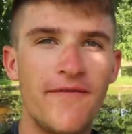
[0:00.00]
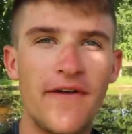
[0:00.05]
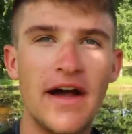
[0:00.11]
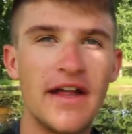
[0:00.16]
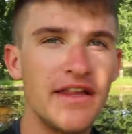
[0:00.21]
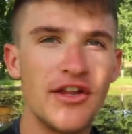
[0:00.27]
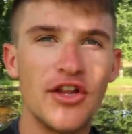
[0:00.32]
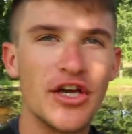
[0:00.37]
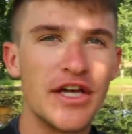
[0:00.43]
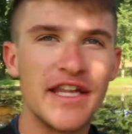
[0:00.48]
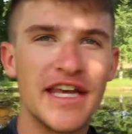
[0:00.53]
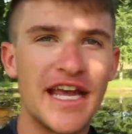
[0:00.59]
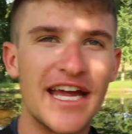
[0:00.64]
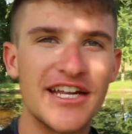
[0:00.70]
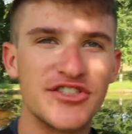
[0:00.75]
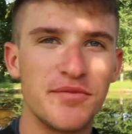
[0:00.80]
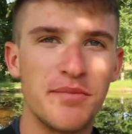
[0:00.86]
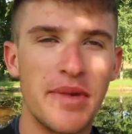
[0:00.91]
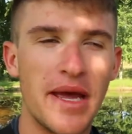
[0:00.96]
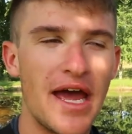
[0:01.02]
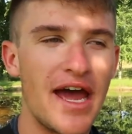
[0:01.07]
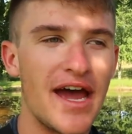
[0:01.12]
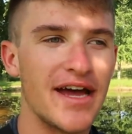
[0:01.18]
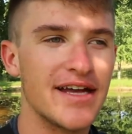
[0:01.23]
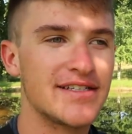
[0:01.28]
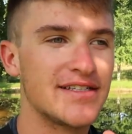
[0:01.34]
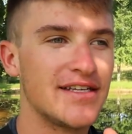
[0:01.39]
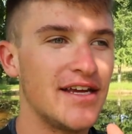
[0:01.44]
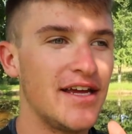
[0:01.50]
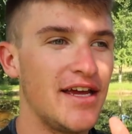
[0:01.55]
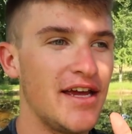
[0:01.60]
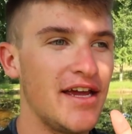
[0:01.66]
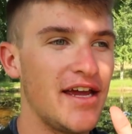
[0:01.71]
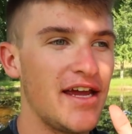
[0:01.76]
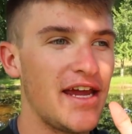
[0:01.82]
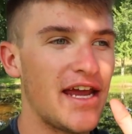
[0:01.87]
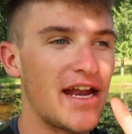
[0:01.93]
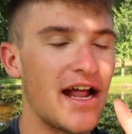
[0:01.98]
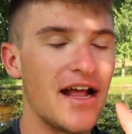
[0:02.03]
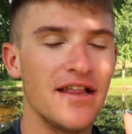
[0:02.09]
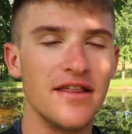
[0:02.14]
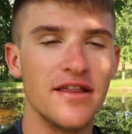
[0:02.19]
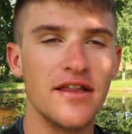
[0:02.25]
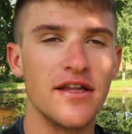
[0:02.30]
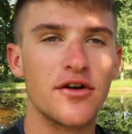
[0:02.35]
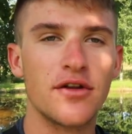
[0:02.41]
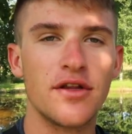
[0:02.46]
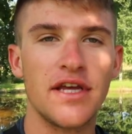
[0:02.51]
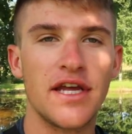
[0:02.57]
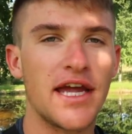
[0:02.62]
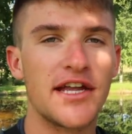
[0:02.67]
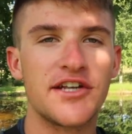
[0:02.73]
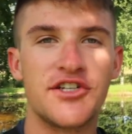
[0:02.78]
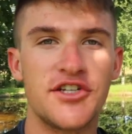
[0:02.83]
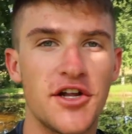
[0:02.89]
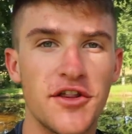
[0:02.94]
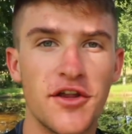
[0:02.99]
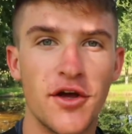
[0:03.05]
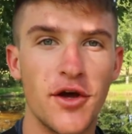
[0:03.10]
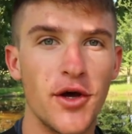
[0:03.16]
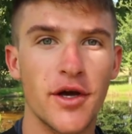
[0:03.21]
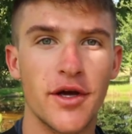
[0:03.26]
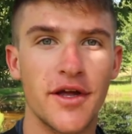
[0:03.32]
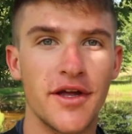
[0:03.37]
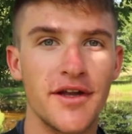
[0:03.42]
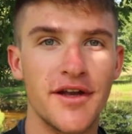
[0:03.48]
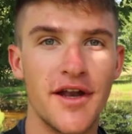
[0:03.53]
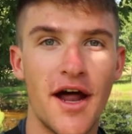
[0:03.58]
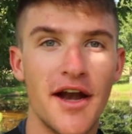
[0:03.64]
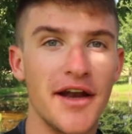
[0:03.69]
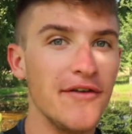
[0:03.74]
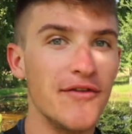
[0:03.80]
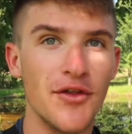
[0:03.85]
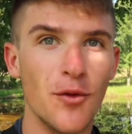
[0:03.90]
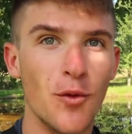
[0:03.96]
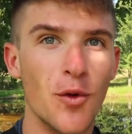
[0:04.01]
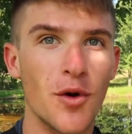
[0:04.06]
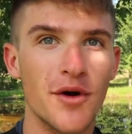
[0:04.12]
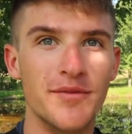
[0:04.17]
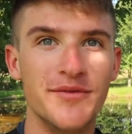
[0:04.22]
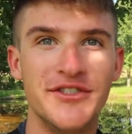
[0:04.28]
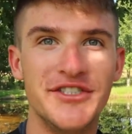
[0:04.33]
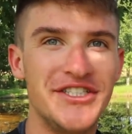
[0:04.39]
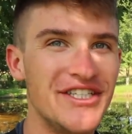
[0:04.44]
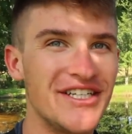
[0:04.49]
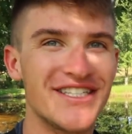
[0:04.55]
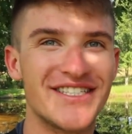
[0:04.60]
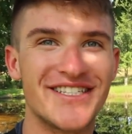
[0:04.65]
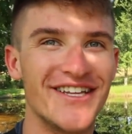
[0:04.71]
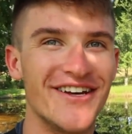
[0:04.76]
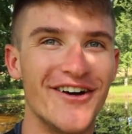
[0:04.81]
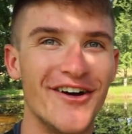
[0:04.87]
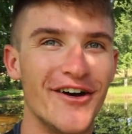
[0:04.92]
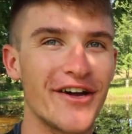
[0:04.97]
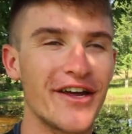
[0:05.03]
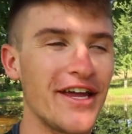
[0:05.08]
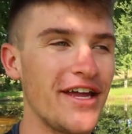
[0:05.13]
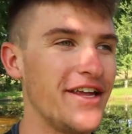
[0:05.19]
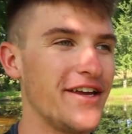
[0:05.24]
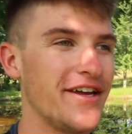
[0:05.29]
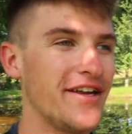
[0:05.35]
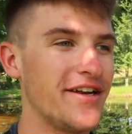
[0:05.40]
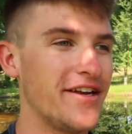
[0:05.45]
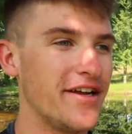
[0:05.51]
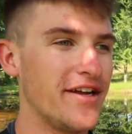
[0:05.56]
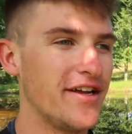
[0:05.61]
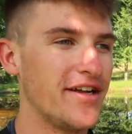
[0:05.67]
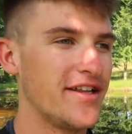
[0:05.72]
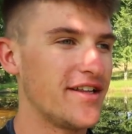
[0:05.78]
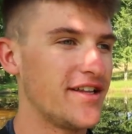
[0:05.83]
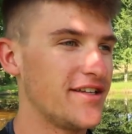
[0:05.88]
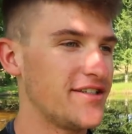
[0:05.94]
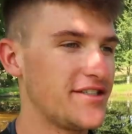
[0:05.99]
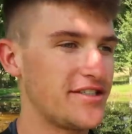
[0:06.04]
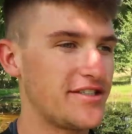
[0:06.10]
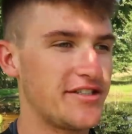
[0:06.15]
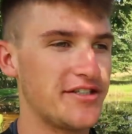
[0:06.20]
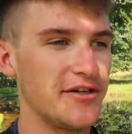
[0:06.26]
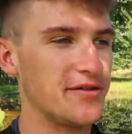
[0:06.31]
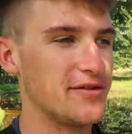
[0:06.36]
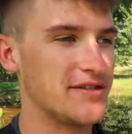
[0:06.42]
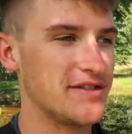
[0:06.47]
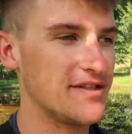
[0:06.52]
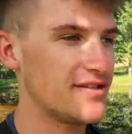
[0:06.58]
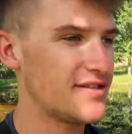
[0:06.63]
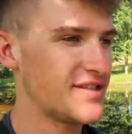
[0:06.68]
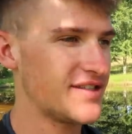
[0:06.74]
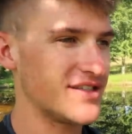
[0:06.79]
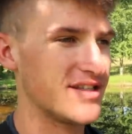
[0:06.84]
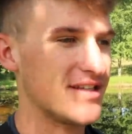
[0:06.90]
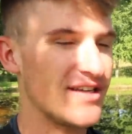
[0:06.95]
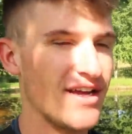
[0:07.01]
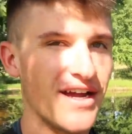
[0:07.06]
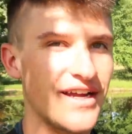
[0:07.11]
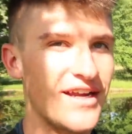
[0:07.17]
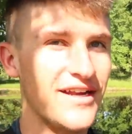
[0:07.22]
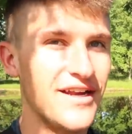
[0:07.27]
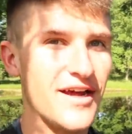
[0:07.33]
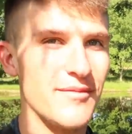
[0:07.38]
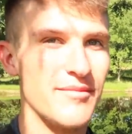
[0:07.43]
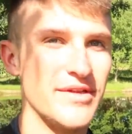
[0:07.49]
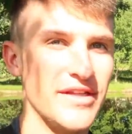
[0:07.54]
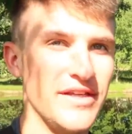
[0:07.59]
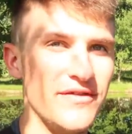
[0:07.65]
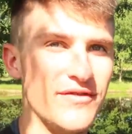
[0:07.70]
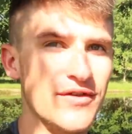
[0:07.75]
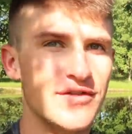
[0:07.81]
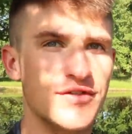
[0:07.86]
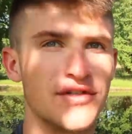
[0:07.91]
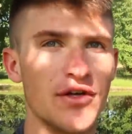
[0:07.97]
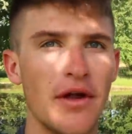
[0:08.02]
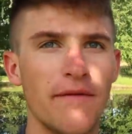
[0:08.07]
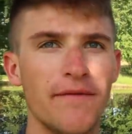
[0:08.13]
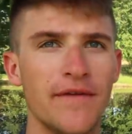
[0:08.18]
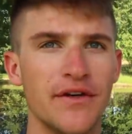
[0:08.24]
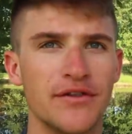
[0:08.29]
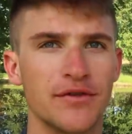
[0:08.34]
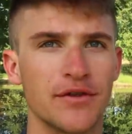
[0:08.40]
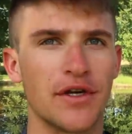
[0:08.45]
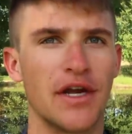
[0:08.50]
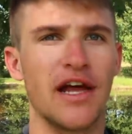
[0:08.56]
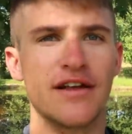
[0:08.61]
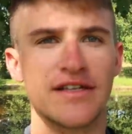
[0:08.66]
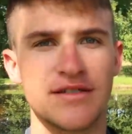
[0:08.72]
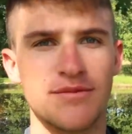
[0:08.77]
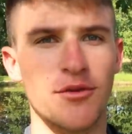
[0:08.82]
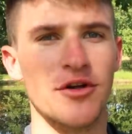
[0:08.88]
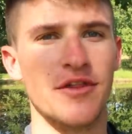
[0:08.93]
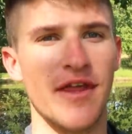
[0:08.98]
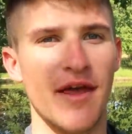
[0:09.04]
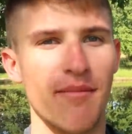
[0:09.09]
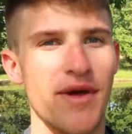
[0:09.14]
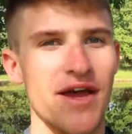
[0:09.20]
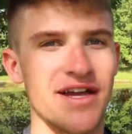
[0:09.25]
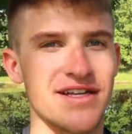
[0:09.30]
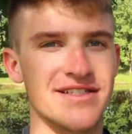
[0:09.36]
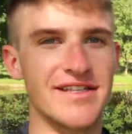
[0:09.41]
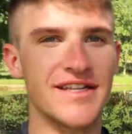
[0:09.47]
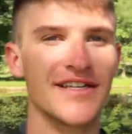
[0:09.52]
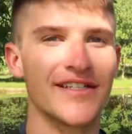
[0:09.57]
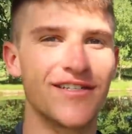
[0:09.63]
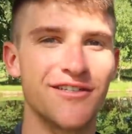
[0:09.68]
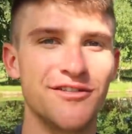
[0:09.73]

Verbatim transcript: But I'm finally looking to catch a bass and I literally catch it on the hook. Not even the worm, just the hook. And that just shows this, I cannot believe this sunfish were gonna outsmart that bass in that